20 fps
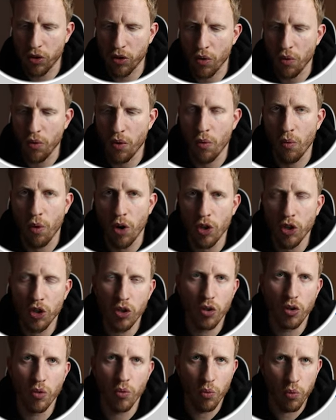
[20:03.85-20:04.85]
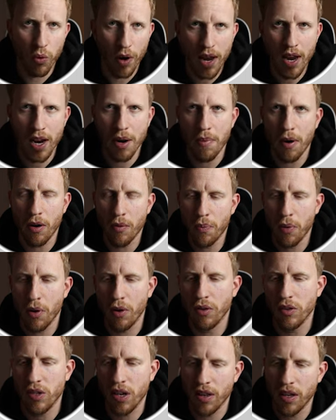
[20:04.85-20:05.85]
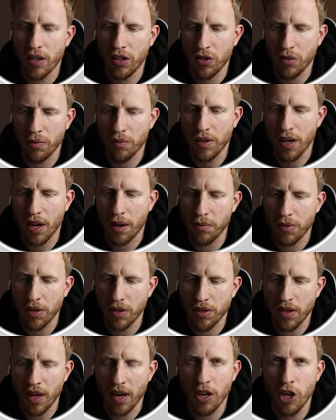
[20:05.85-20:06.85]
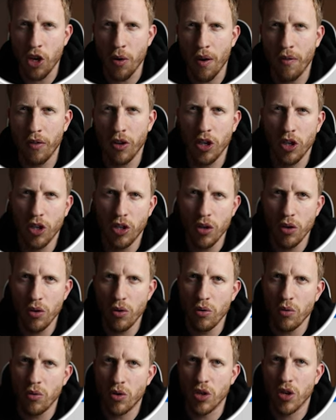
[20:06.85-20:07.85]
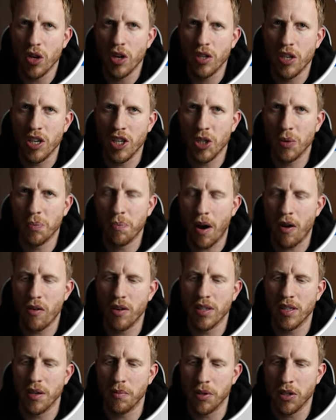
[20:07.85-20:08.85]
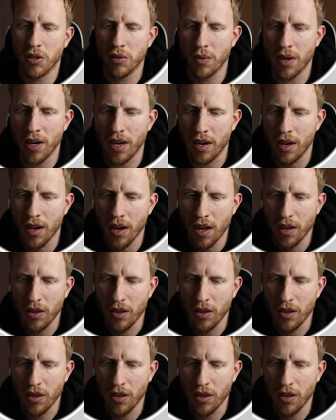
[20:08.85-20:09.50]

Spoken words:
So what's weird about products like this sometimes is that you have a huge disparity between